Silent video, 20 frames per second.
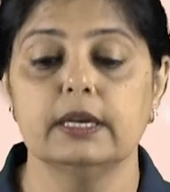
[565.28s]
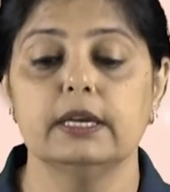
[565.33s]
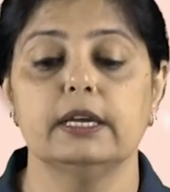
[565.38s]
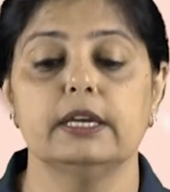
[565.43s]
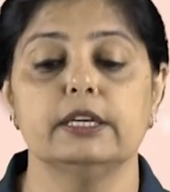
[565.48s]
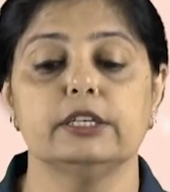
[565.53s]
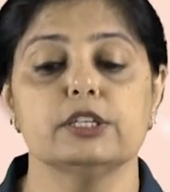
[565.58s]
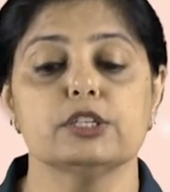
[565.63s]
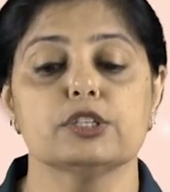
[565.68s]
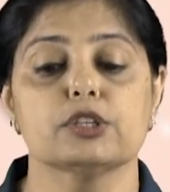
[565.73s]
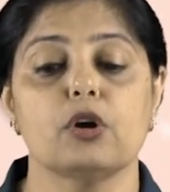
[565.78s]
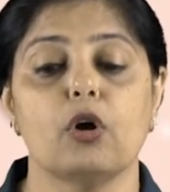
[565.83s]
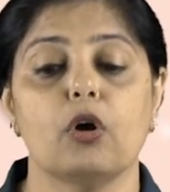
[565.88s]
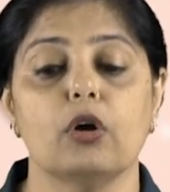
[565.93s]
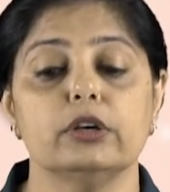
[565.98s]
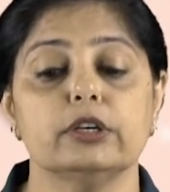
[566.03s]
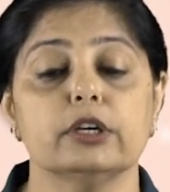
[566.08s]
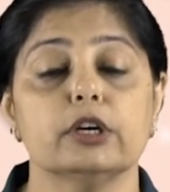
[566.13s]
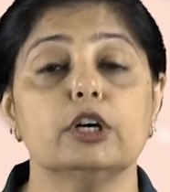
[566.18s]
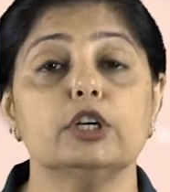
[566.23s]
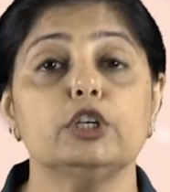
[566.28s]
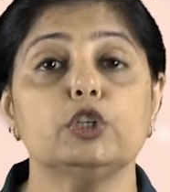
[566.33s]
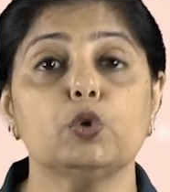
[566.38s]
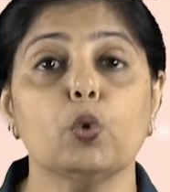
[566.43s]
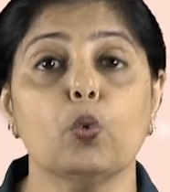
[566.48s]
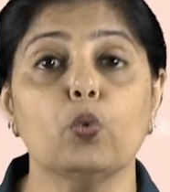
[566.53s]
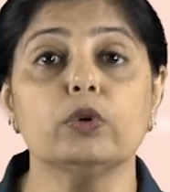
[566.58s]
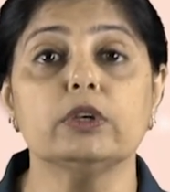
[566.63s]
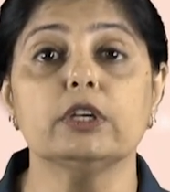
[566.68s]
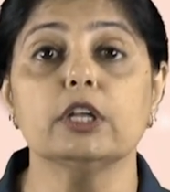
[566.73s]
it is called a
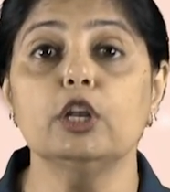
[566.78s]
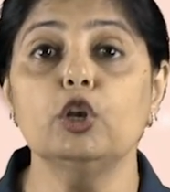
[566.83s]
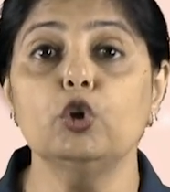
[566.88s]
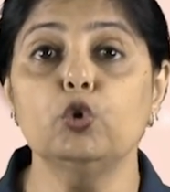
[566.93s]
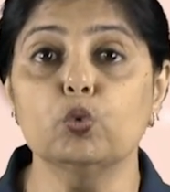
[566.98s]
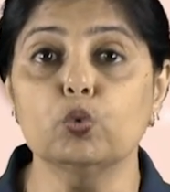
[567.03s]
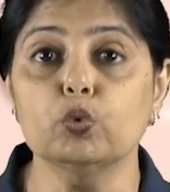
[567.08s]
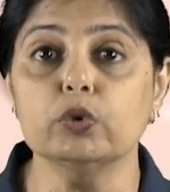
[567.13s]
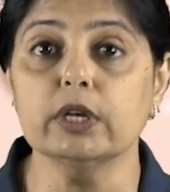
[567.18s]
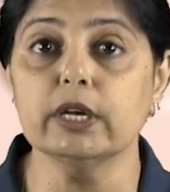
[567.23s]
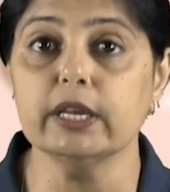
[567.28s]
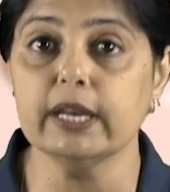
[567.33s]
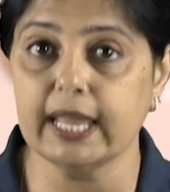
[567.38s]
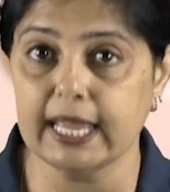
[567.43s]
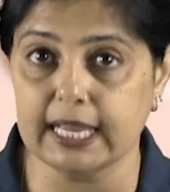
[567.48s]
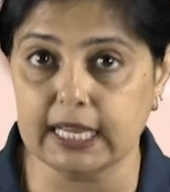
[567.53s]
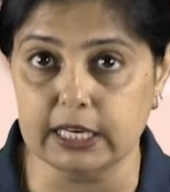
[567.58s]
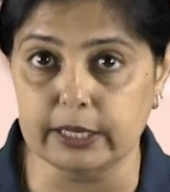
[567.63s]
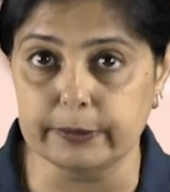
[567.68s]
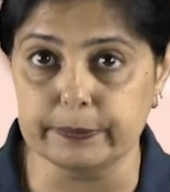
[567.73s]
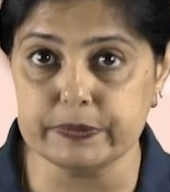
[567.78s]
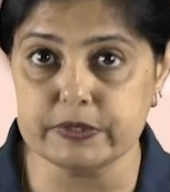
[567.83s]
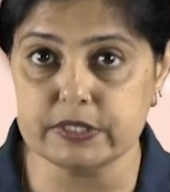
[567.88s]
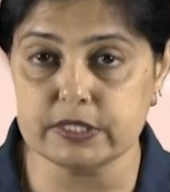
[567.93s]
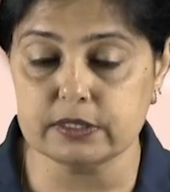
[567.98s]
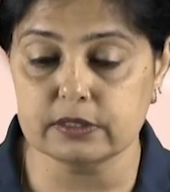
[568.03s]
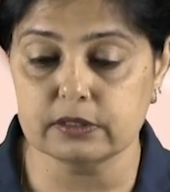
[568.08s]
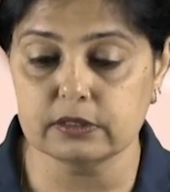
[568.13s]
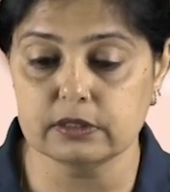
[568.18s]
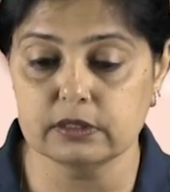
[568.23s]
total lunar
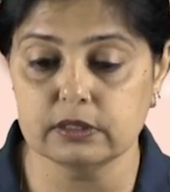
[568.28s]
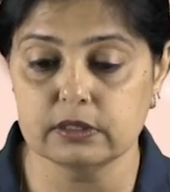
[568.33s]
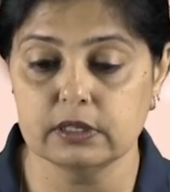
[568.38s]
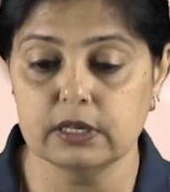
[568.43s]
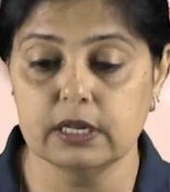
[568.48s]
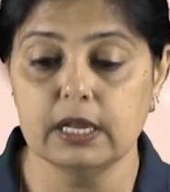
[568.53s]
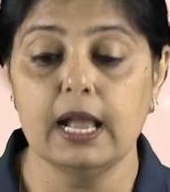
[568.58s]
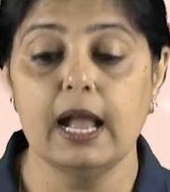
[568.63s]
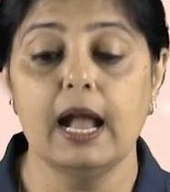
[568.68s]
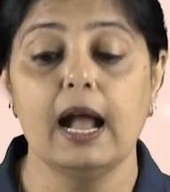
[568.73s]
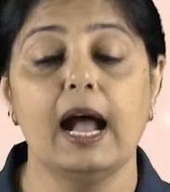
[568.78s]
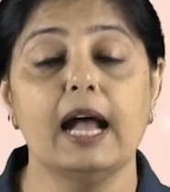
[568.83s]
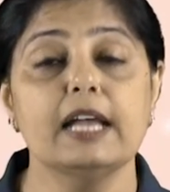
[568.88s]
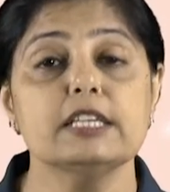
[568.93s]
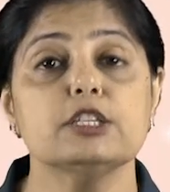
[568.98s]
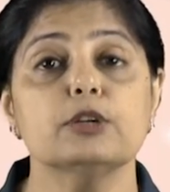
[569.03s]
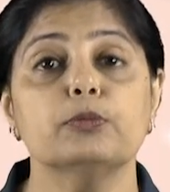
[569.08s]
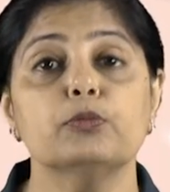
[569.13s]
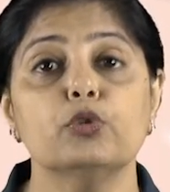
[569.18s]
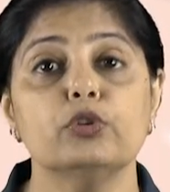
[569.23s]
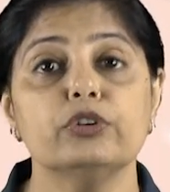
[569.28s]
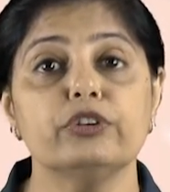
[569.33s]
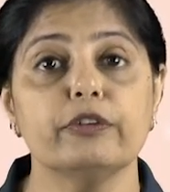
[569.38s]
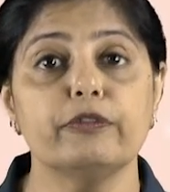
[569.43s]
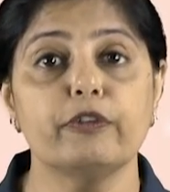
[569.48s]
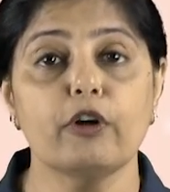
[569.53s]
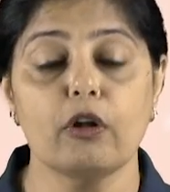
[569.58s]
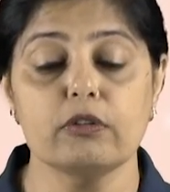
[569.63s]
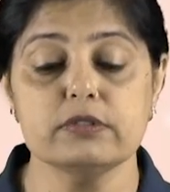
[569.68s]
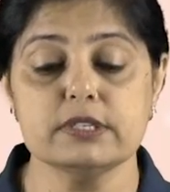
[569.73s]
eclipse. As the moon
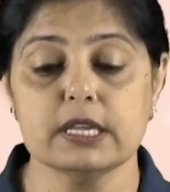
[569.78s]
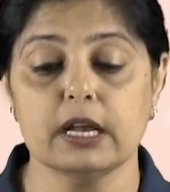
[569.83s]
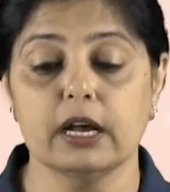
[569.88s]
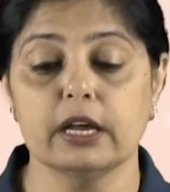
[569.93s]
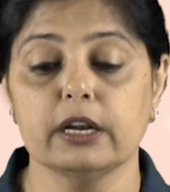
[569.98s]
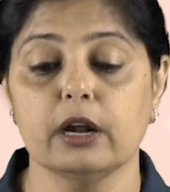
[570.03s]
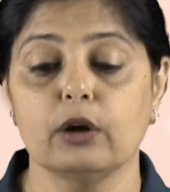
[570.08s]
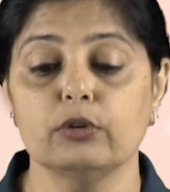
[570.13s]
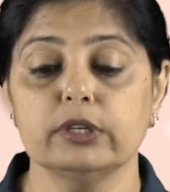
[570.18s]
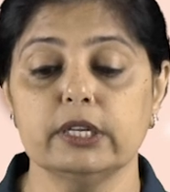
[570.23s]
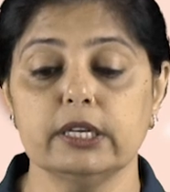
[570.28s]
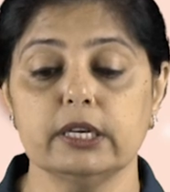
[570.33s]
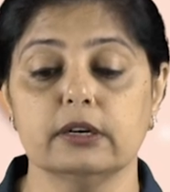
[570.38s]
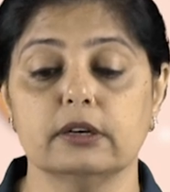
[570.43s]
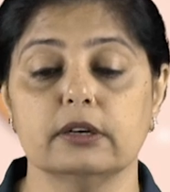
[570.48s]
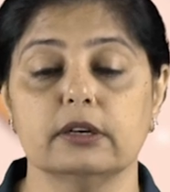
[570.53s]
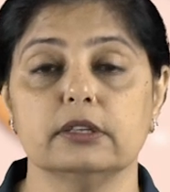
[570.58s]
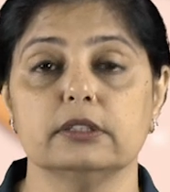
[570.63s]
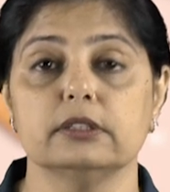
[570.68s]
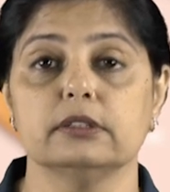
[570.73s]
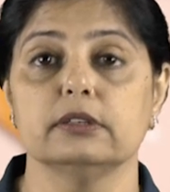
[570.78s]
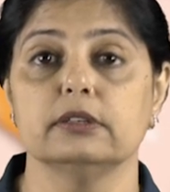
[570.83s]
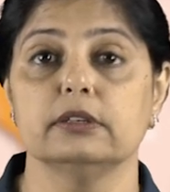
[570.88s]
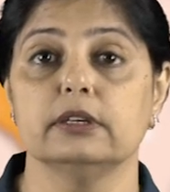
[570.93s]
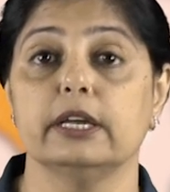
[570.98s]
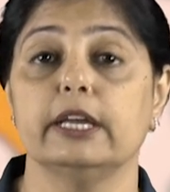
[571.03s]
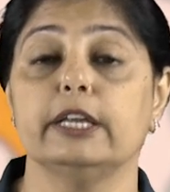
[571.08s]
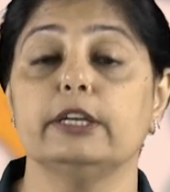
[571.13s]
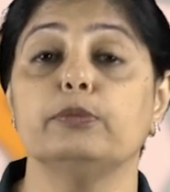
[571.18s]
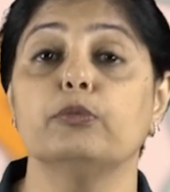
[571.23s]
revolves around the earth,
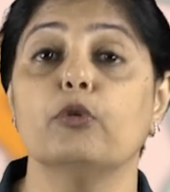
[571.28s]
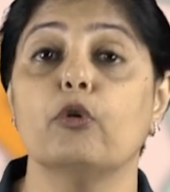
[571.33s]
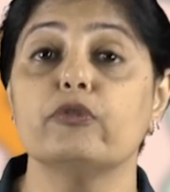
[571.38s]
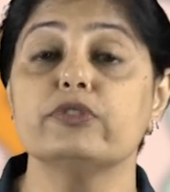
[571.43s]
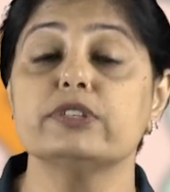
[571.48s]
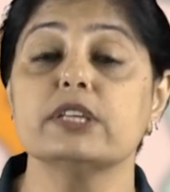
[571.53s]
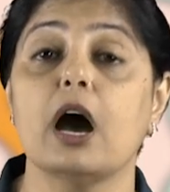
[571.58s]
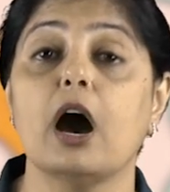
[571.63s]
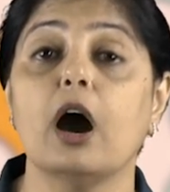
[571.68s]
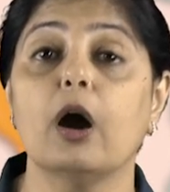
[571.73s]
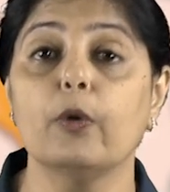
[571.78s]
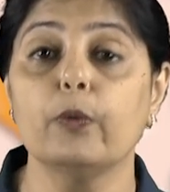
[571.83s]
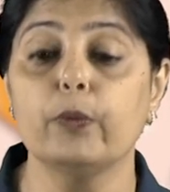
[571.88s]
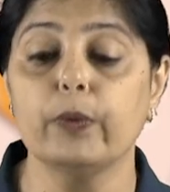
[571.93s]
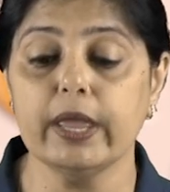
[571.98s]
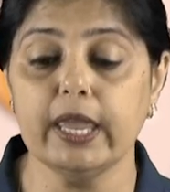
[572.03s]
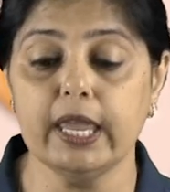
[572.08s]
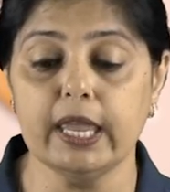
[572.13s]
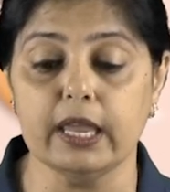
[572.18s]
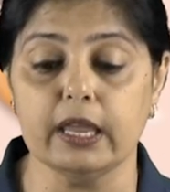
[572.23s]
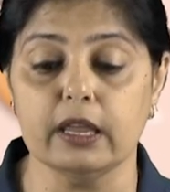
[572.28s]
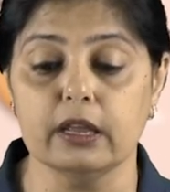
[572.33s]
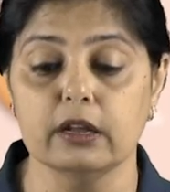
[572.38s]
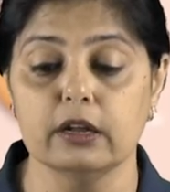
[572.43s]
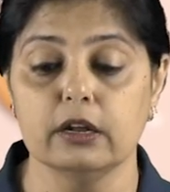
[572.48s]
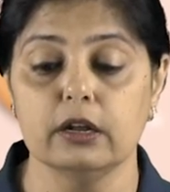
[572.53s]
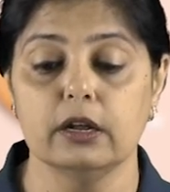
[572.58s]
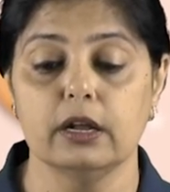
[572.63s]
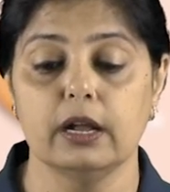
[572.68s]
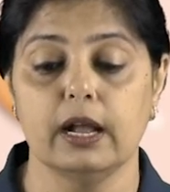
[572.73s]
it moves away,
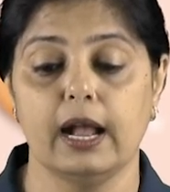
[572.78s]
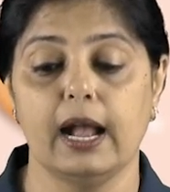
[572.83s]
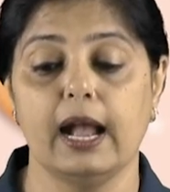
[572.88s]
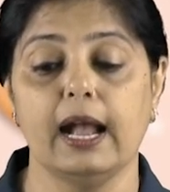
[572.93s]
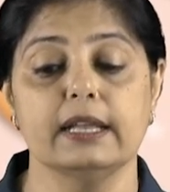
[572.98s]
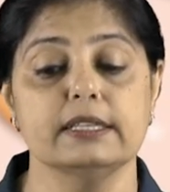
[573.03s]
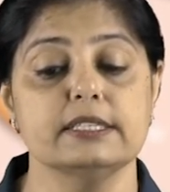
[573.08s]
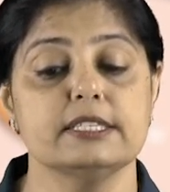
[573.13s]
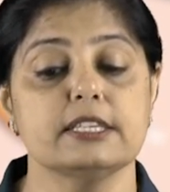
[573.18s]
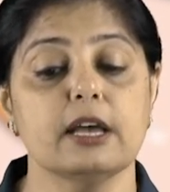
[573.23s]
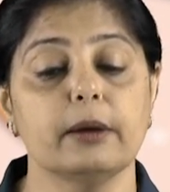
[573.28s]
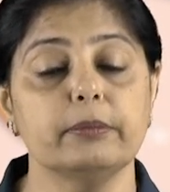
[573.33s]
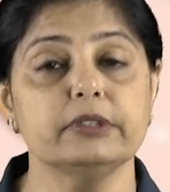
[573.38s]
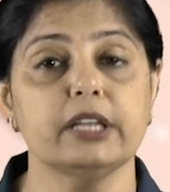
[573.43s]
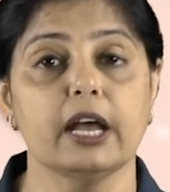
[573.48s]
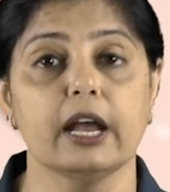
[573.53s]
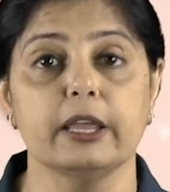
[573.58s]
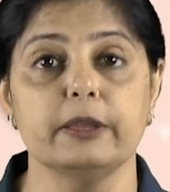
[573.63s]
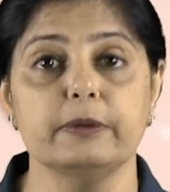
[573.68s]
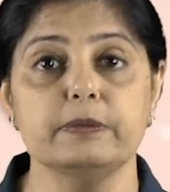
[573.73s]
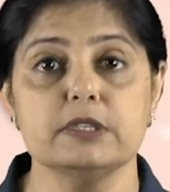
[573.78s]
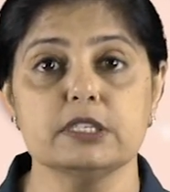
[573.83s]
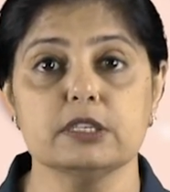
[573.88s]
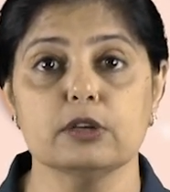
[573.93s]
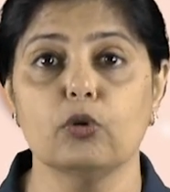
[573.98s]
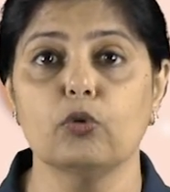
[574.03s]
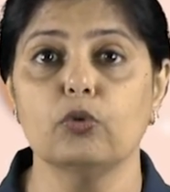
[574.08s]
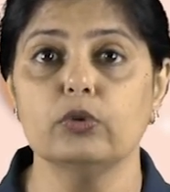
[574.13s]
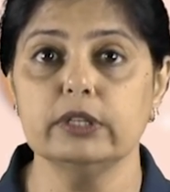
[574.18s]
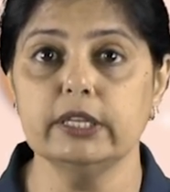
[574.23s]
and sometimes
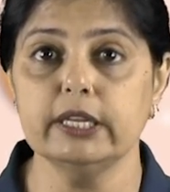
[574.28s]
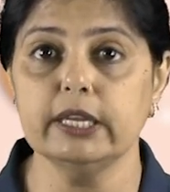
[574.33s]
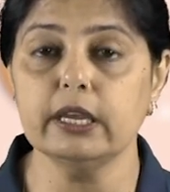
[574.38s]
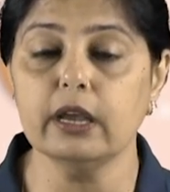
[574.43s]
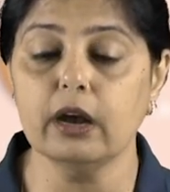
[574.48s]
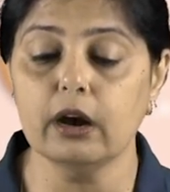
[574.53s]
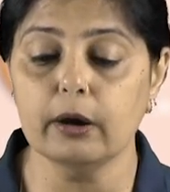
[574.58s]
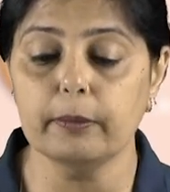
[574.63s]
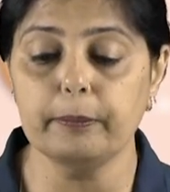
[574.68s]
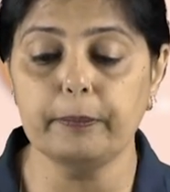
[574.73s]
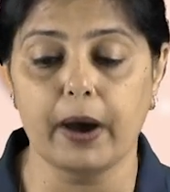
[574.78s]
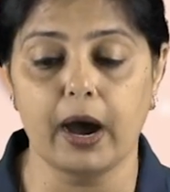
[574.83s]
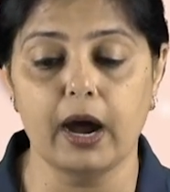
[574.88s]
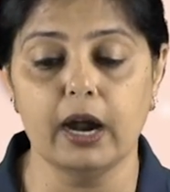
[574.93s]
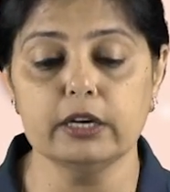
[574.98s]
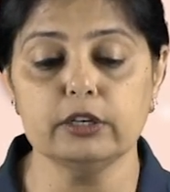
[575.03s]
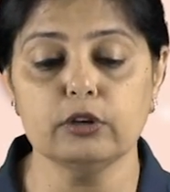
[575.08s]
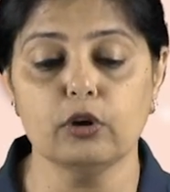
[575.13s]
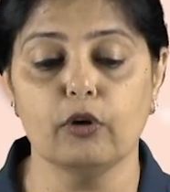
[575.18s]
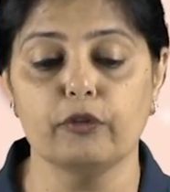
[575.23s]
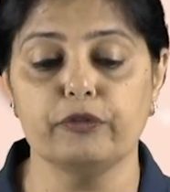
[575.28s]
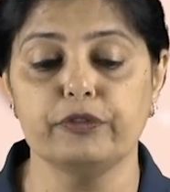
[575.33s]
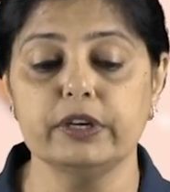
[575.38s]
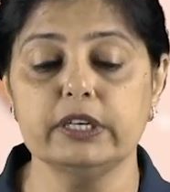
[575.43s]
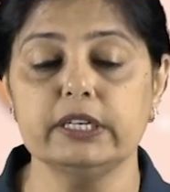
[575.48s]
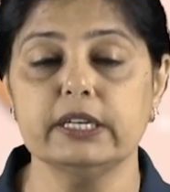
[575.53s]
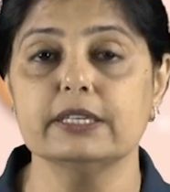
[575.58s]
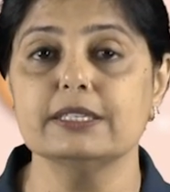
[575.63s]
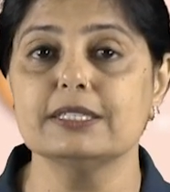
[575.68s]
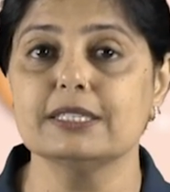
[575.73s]
only a part of
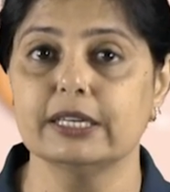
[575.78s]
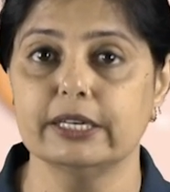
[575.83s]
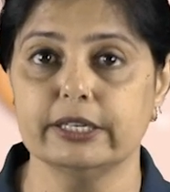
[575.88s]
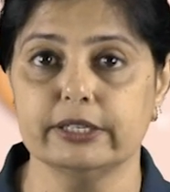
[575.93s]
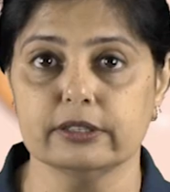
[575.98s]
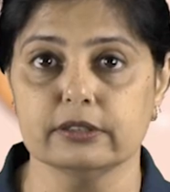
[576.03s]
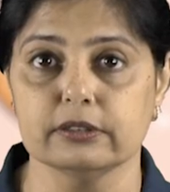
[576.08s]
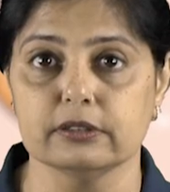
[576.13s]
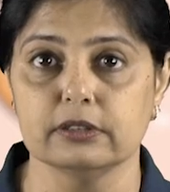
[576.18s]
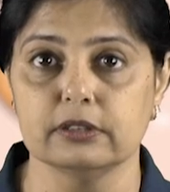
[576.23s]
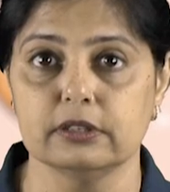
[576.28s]
it is hidden